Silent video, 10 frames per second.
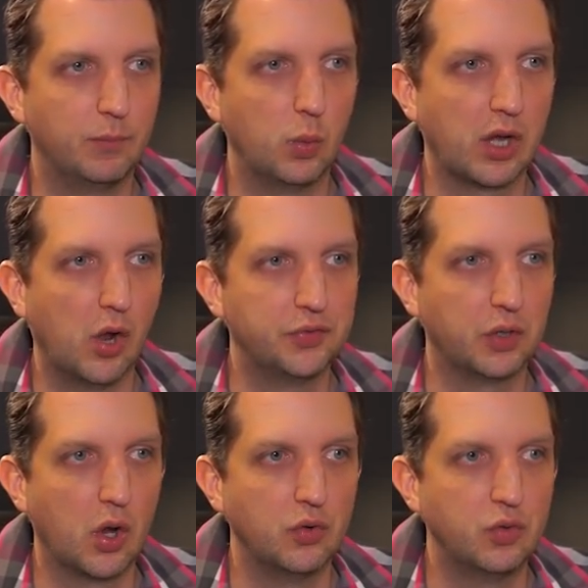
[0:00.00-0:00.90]
We can
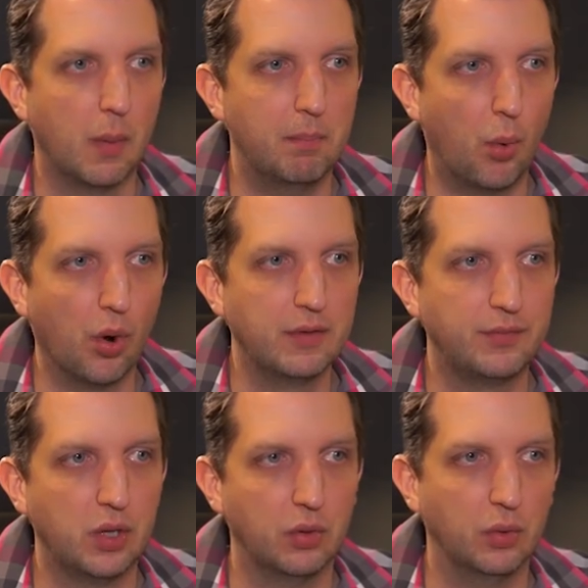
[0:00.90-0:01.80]
also go to a board
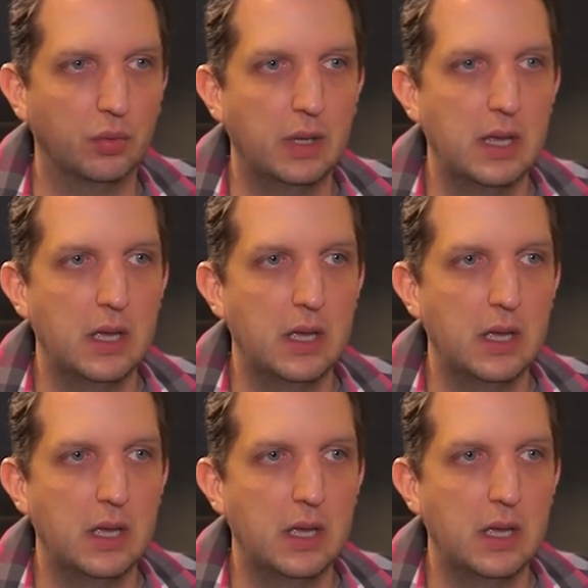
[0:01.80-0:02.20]
view,